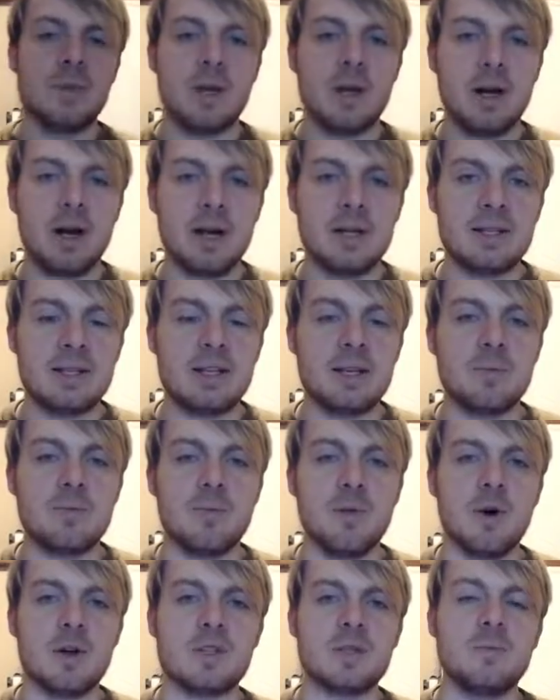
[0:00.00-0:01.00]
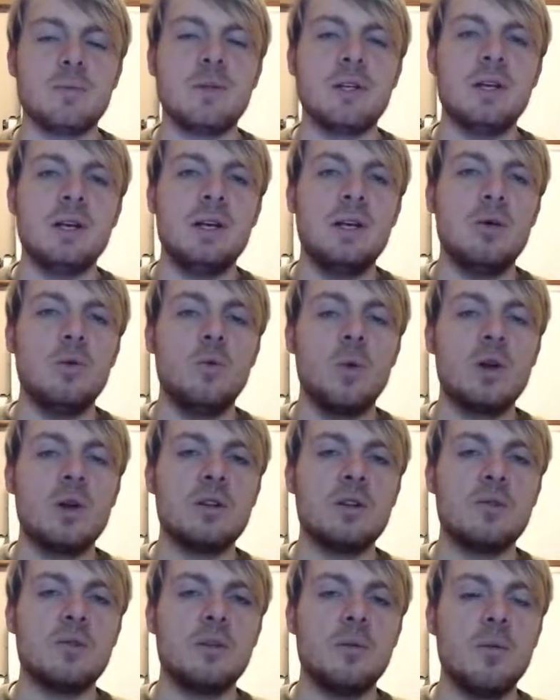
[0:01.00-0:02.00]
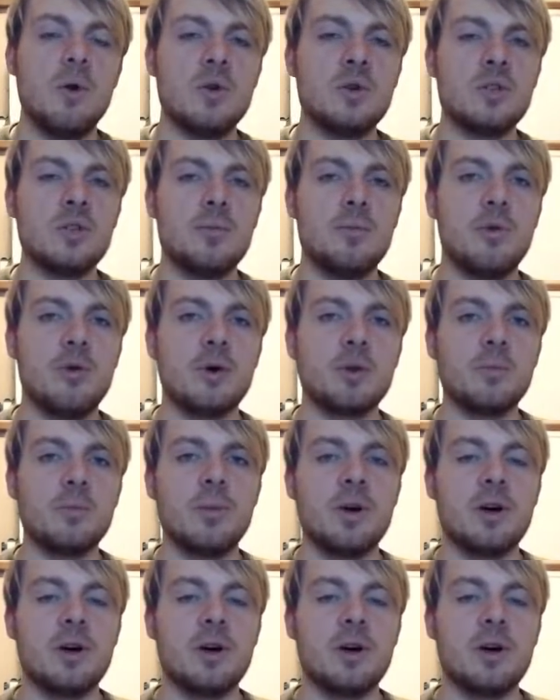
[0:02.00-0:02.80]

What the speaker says: I think possibly one of the most important